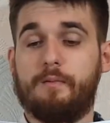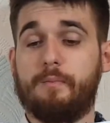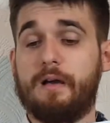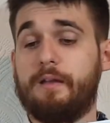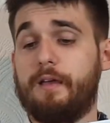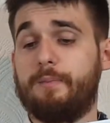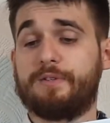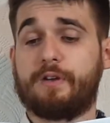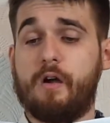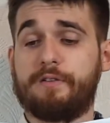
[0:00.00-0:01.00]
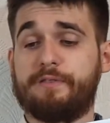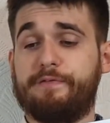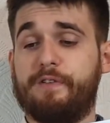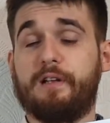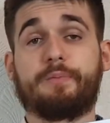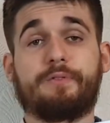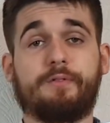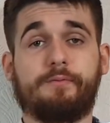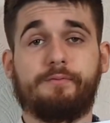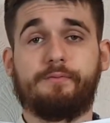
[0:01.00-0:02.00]
My name is Carson Phillips.
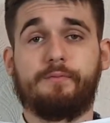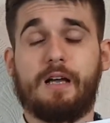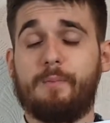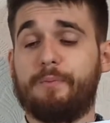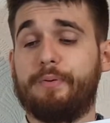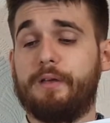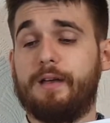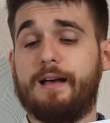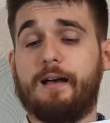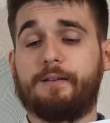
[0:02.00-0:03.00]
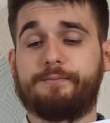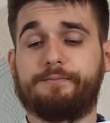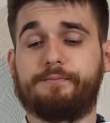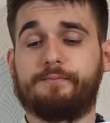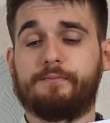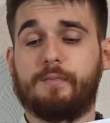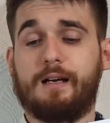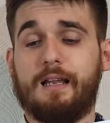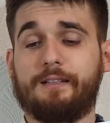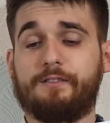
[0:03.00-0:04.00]
I'm a PI.
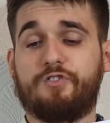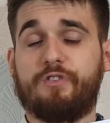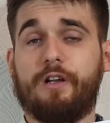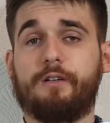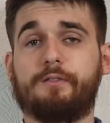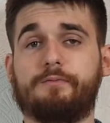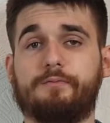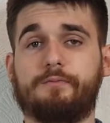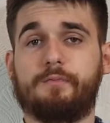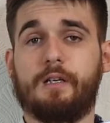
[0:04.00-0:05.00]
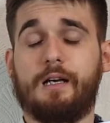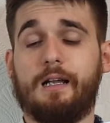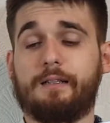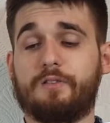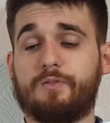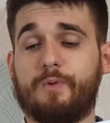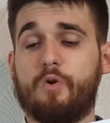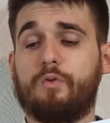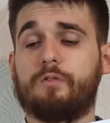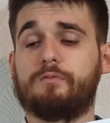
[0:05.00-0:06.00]
I like to drink, I like to
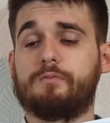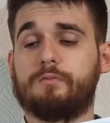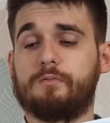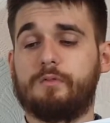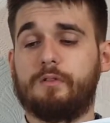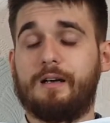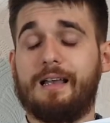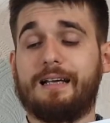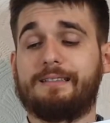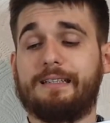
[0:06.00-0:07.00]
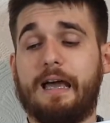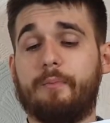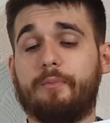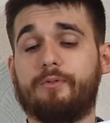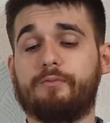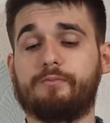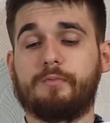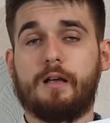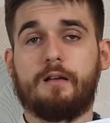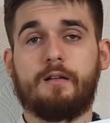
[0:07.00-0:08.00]
smoke, I like to gamble.
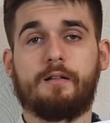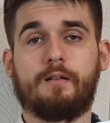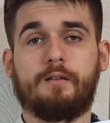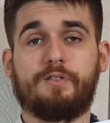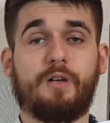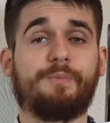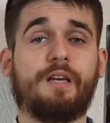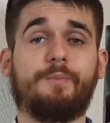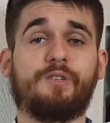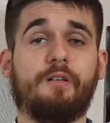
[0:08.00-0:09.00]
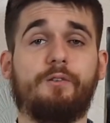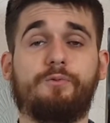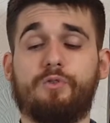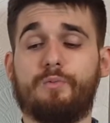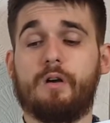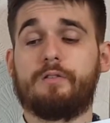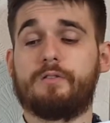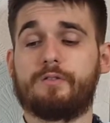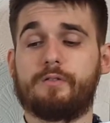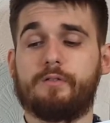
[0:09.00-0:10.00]
Sometimes a little too much.
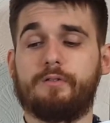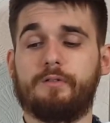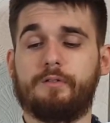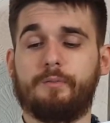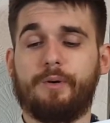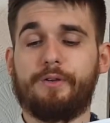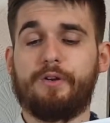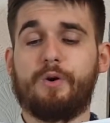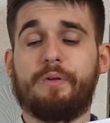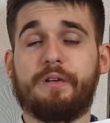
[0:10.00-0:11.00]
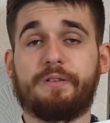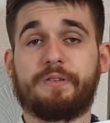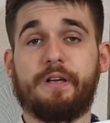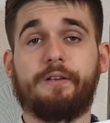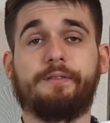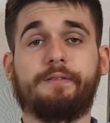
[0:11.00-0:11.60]
But you know what they say.